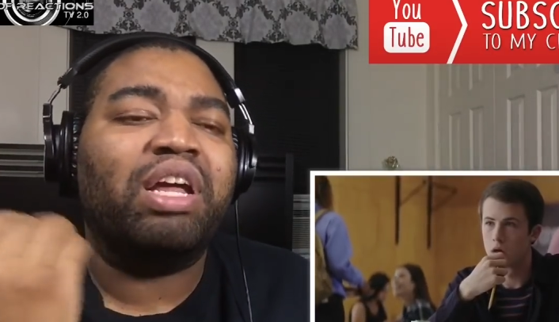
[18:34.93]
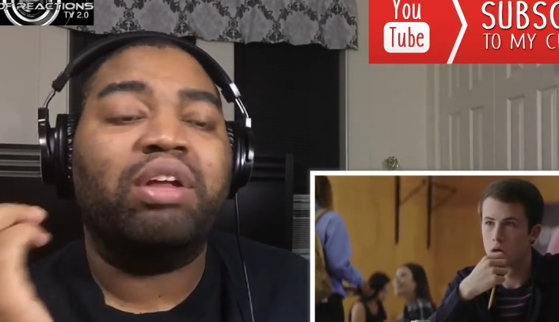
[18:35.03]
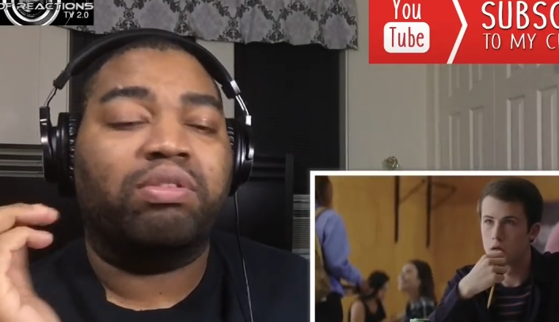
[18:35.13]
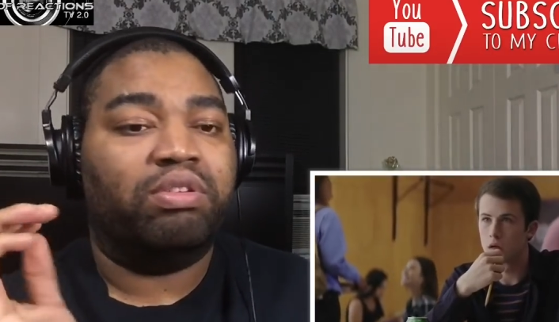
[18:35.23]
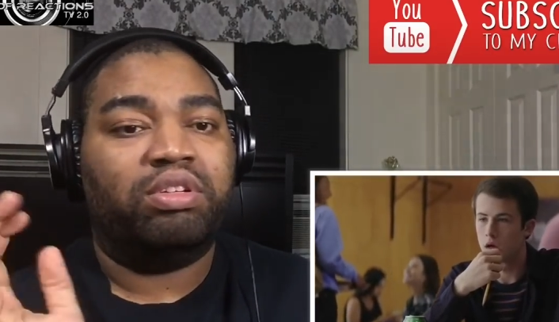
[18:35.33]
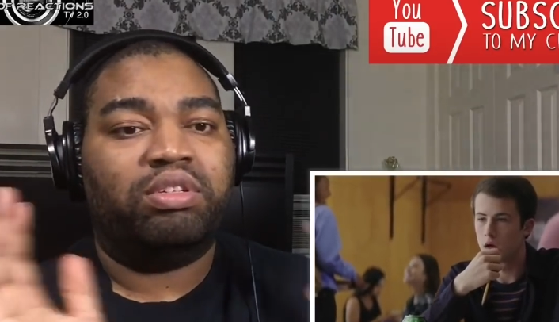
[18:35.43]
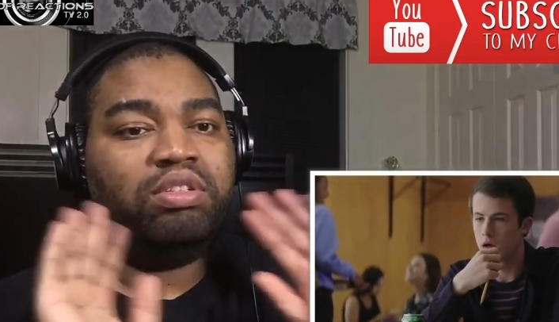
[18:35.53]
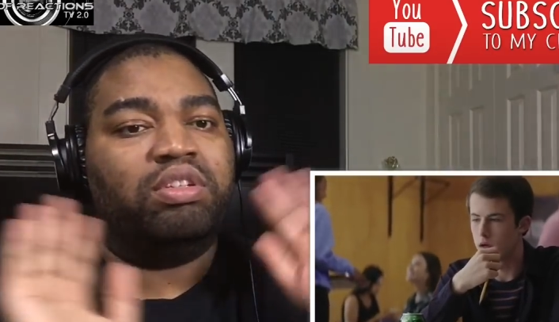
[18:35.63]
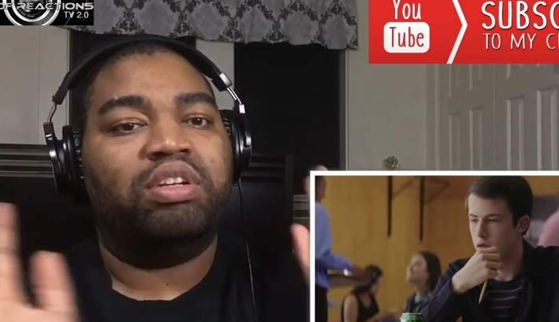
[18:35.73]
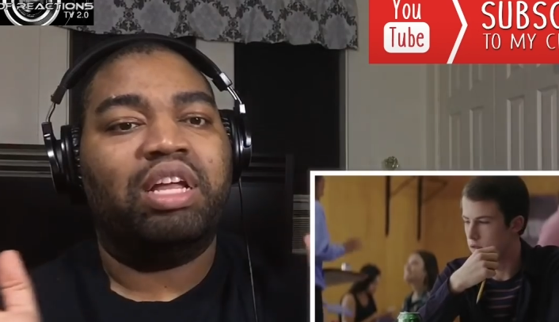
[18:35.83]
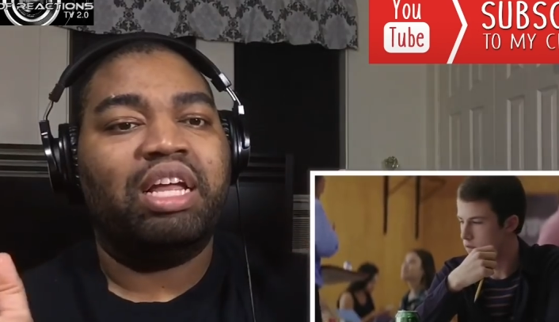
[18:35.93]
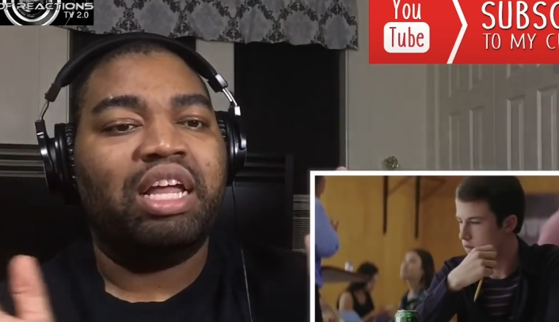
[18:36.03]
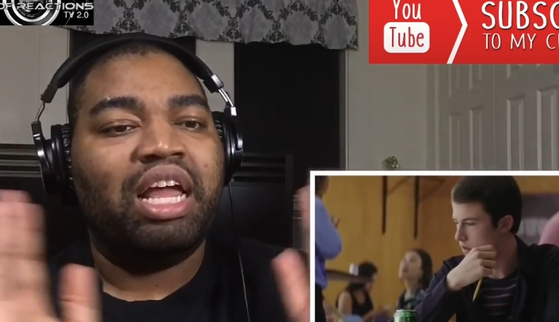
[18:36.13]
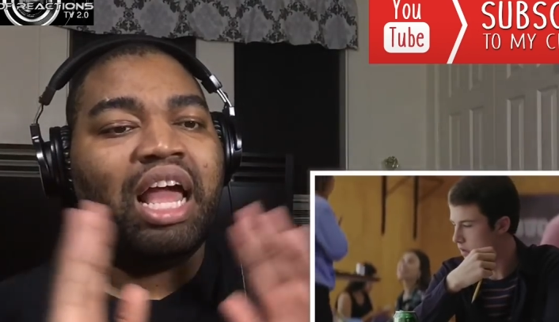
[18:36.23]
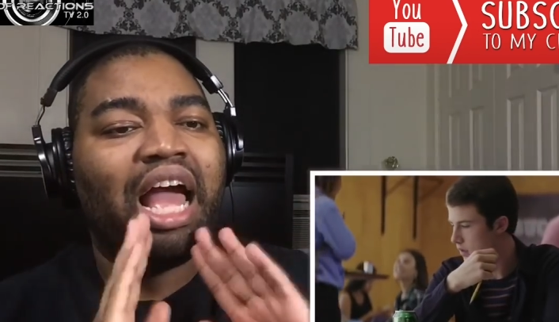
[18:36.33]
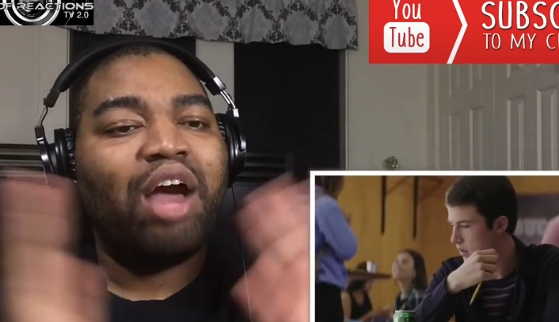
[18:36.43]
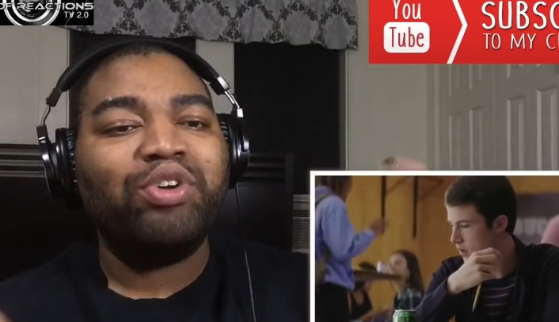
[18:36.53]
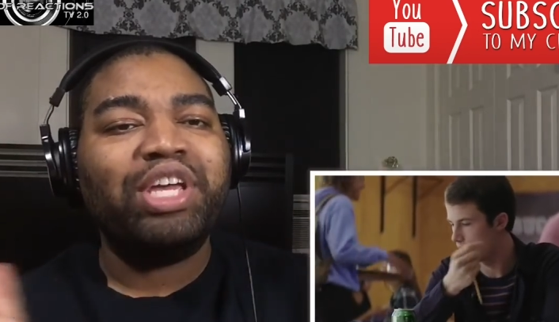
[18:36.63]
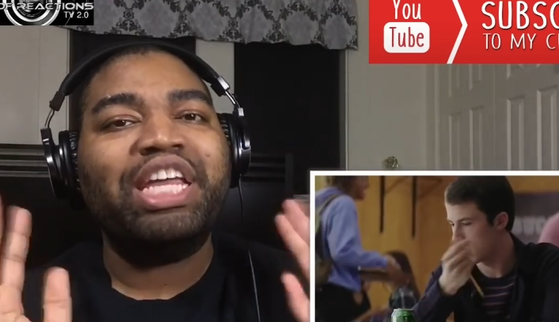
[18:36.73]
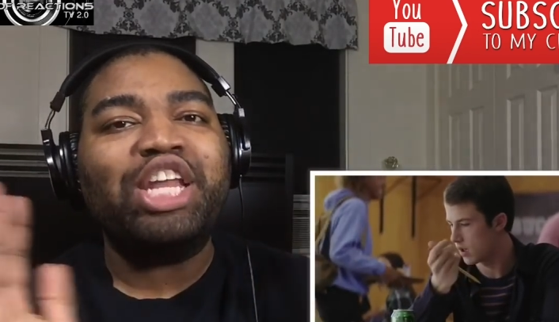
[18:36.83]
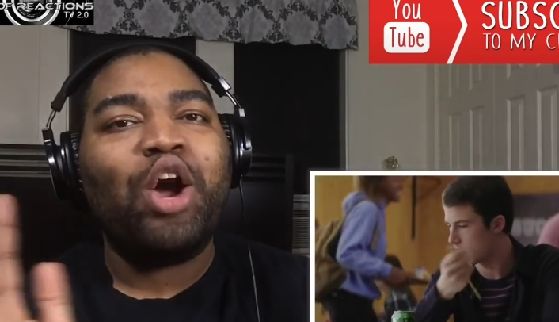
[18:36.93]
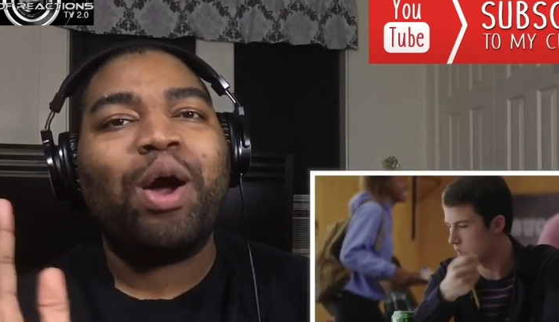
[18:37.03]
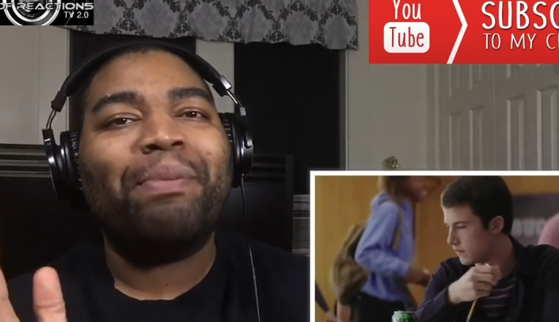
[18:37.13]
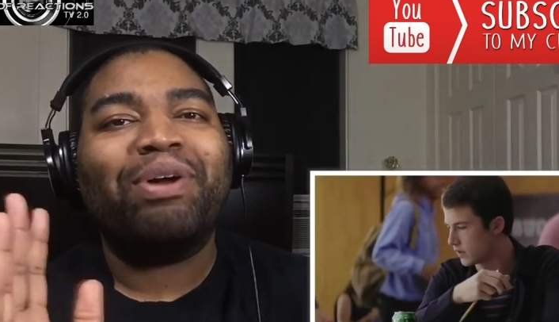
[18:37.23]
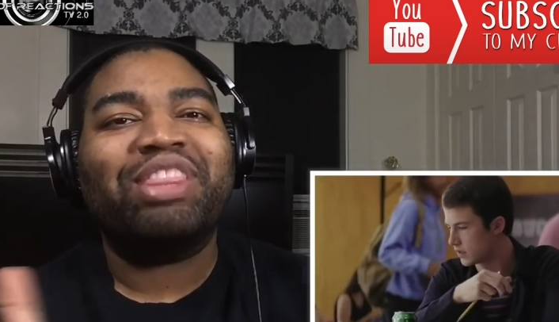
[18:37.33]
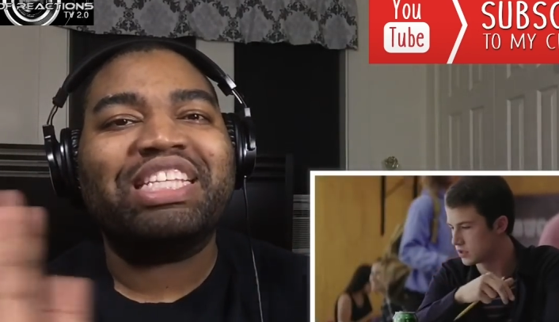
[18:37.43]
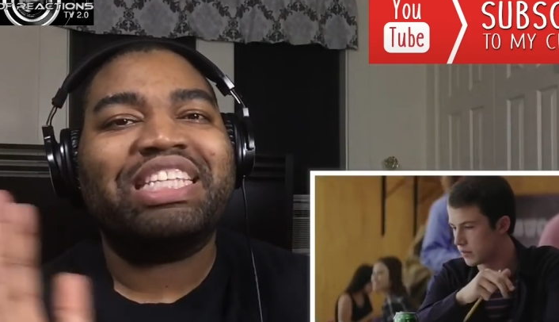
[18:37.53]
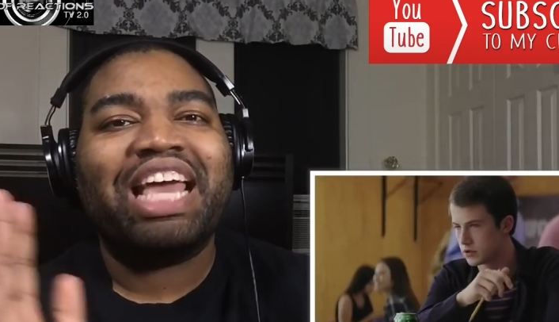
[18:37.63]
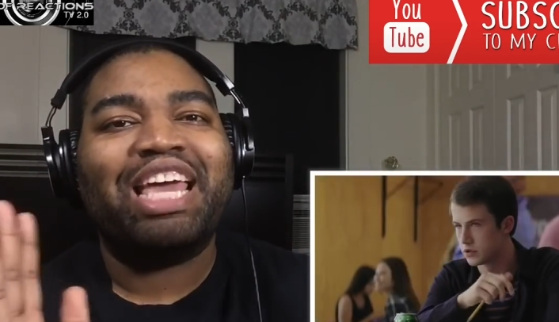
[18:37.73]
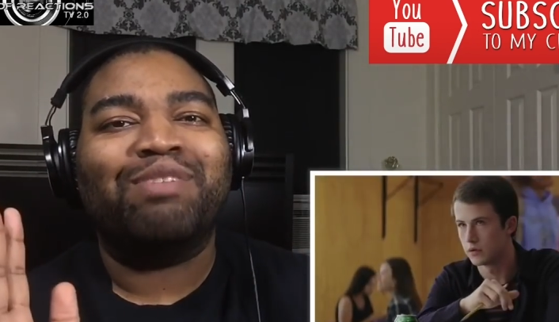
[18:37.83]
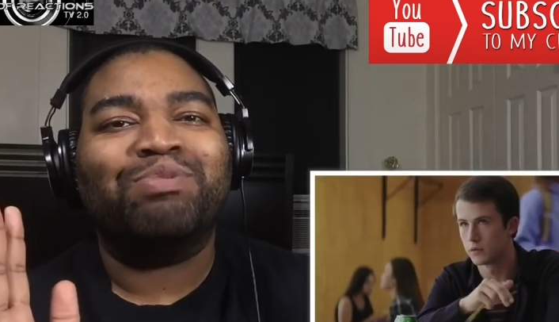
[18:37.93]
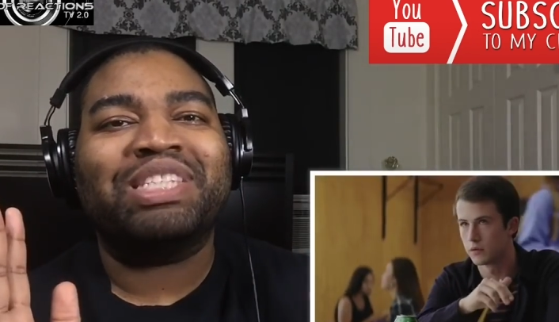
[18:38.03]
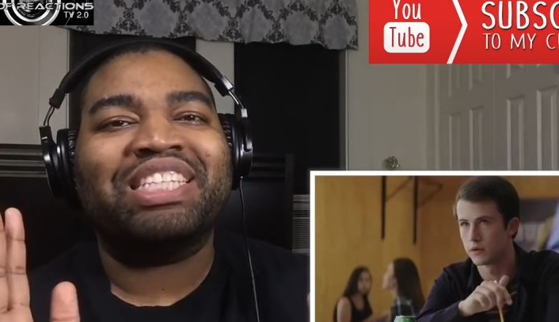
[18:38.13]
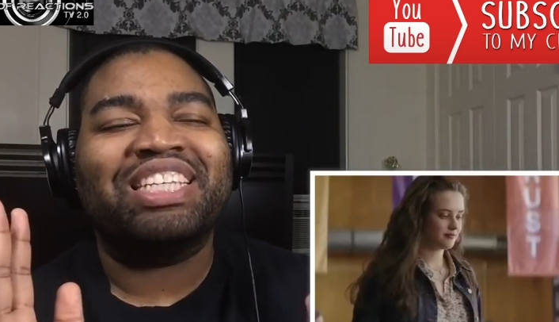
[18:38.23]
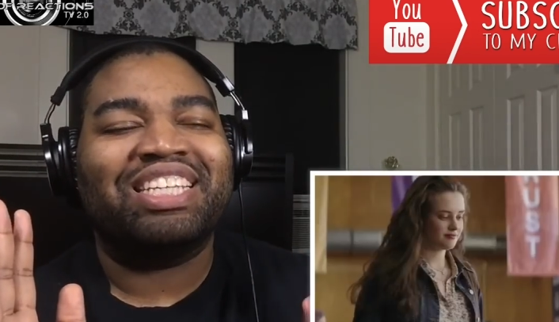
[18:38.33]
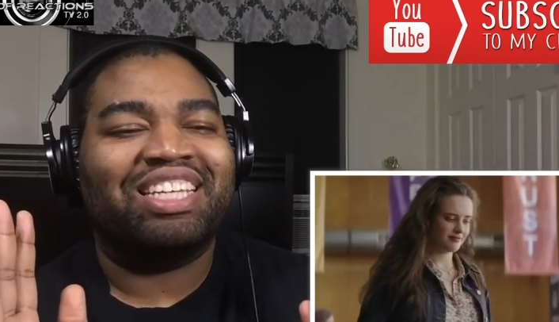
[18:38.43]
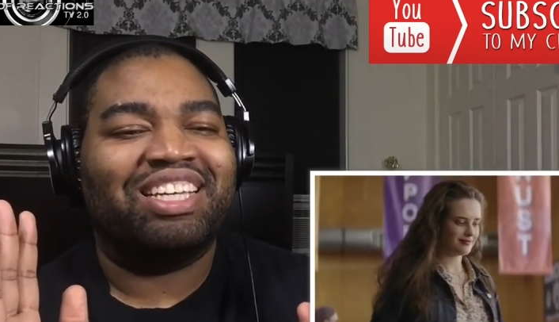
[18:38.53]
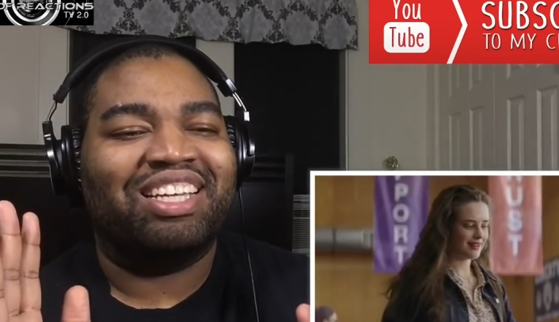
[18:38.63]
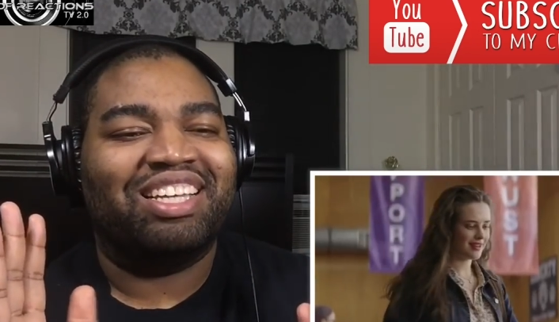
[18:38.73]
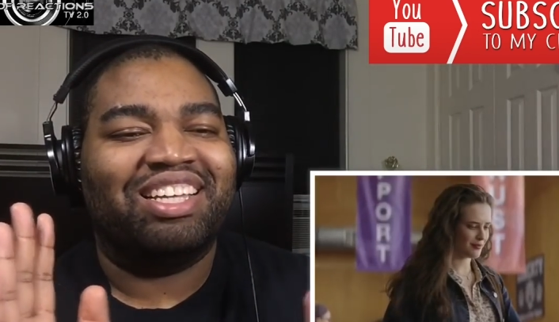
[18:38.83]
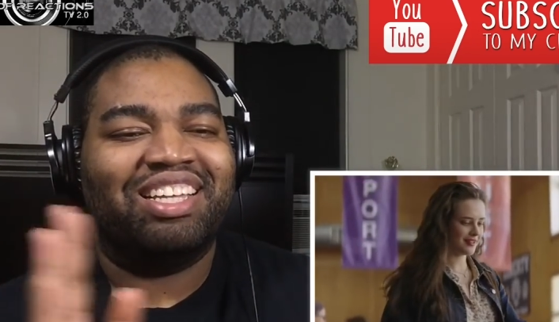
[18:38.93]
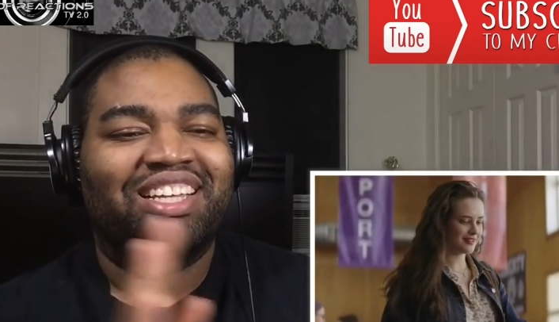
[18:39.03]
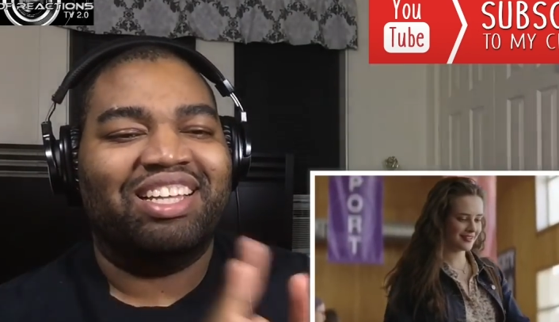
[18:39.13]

Speaker 1: I um, Uh, How did he know about the tapes? I don't mind.